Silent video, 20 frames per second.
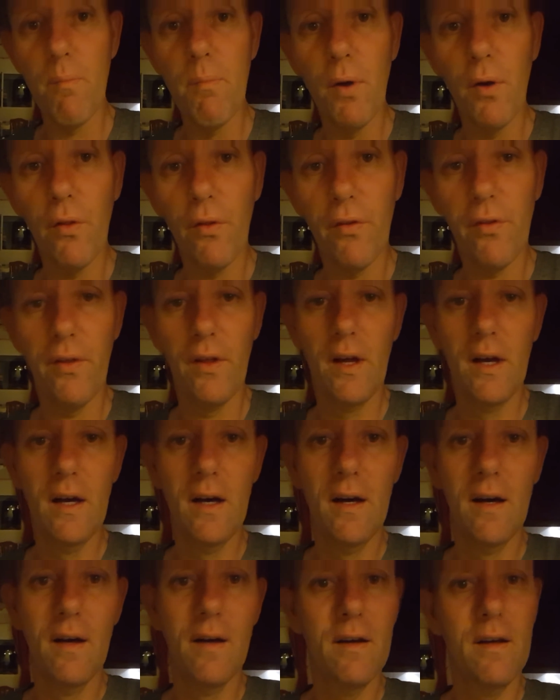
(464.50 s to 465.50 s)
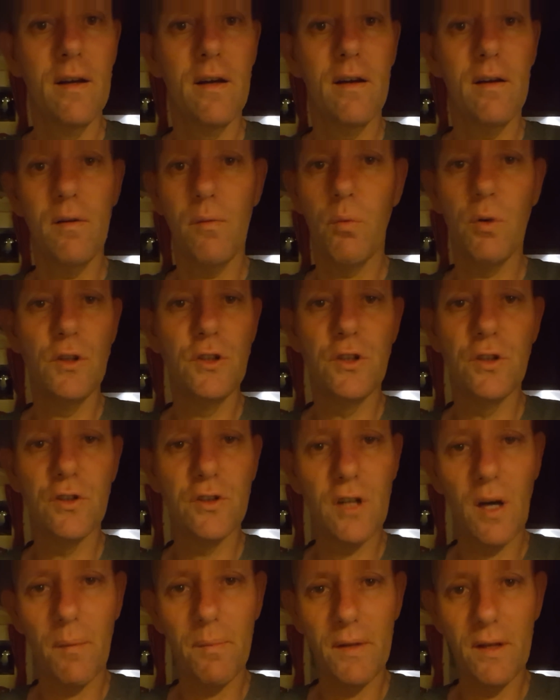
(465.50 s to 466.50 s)
a month once you
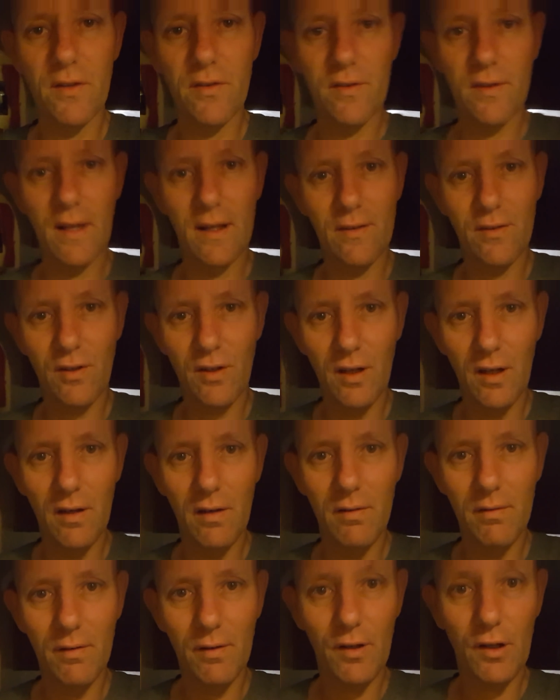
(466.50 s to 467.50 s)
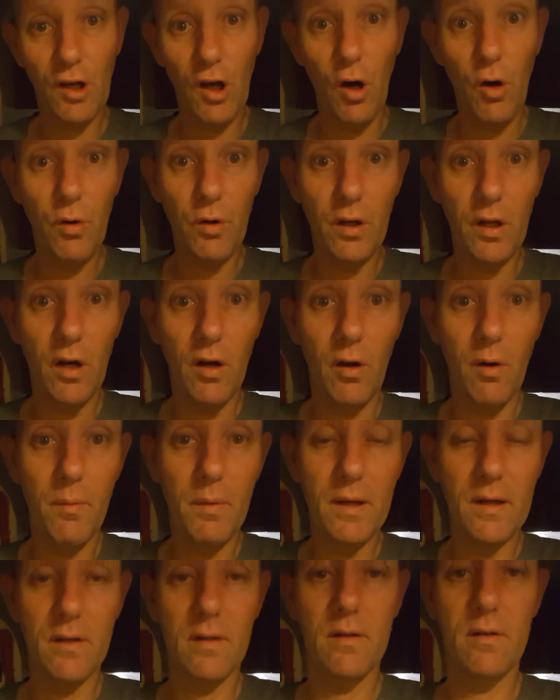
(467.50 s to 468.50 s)
stop this, that's going to go. You know, I
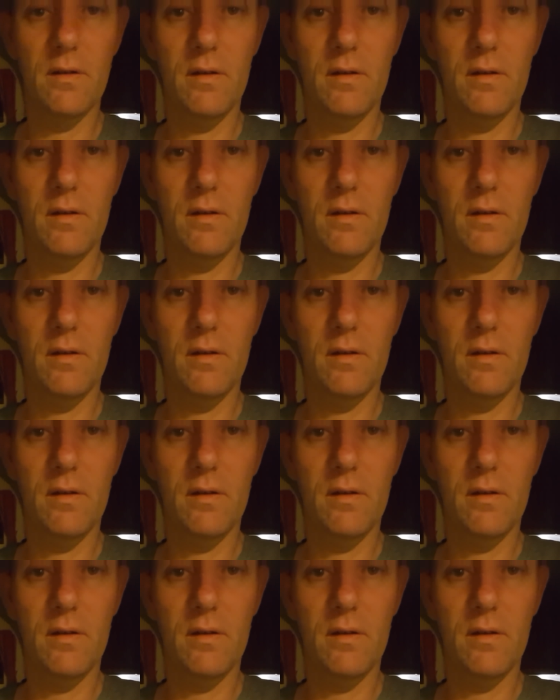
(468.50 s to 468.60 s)
mean,